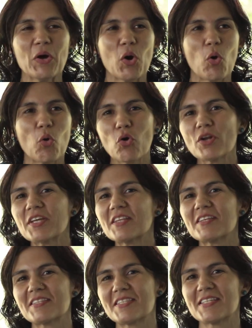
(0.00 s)
only
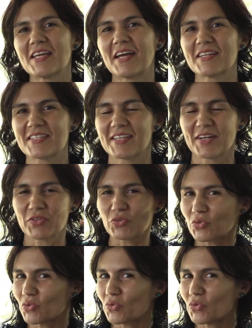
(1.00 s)
this year I start to
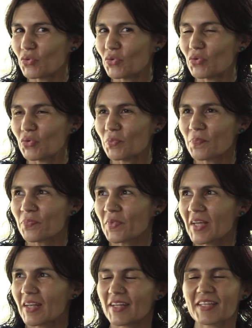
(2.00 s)
do,
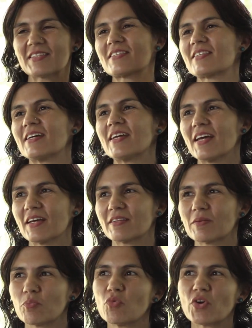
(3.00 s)
let's say, at
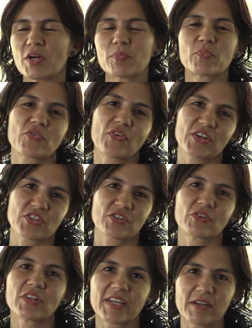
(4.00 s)
more a
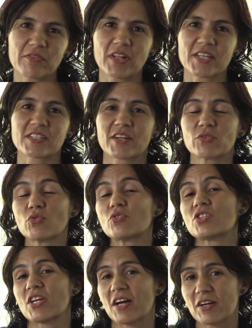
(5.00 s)
professional level. I start to
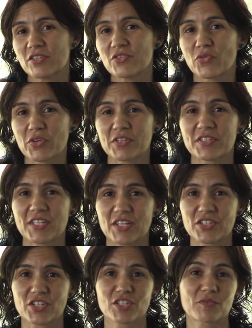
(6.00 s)
charge for the
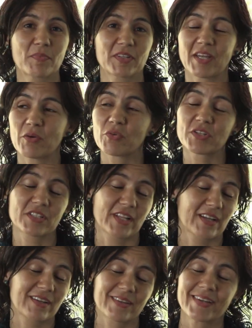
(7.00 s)
sessions, but I was
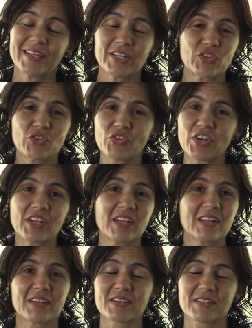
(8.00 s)
like 3
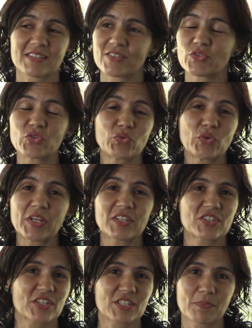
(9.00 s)
years doing
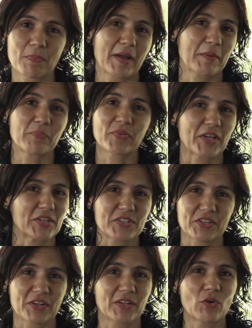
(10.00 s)
just by
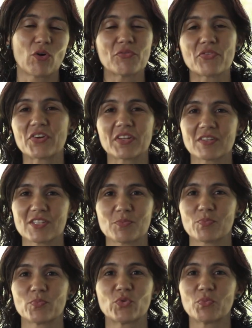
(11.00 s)
pleasure and offering this
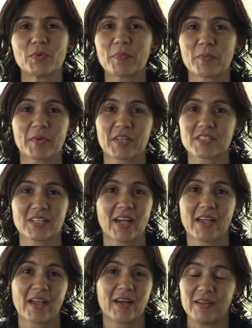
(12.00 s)
to people because
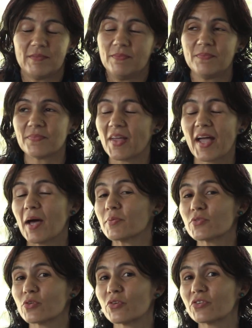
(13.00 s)
I
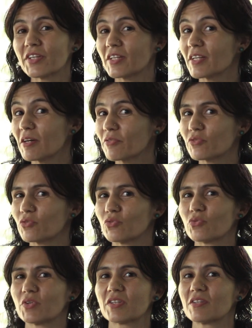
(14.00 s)
absolutely love to do
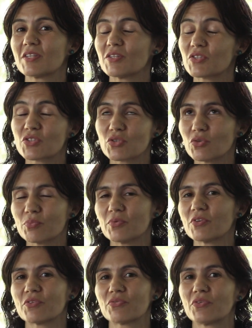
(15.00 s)
it. It's so
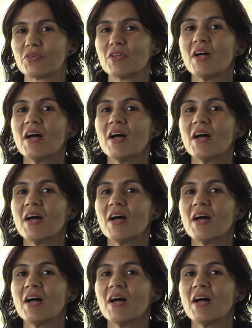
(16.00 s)
beautiful.